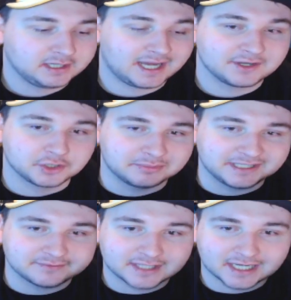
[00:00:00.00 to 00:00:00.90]
I do
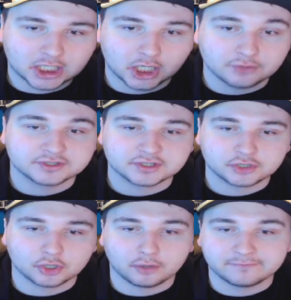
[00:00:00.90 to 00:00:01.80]
believe that that closes a
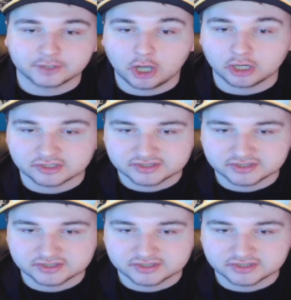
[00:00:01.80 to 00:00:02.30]
door for Carlos